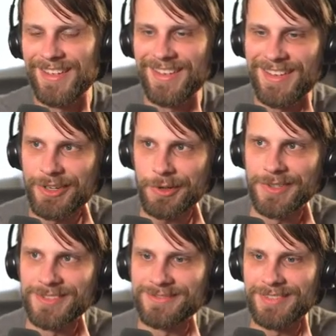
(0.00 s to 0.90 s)

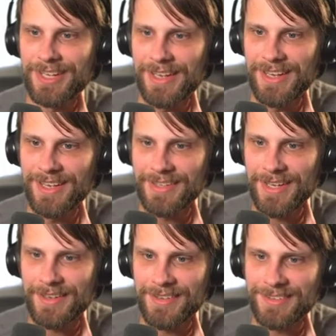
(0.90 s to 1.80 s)
Cool.
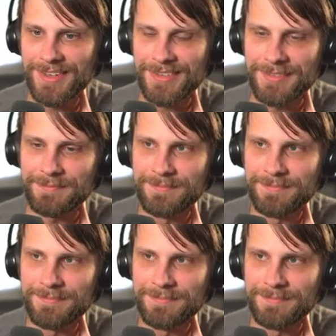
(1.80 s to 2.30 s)
Yeah, that's awesome.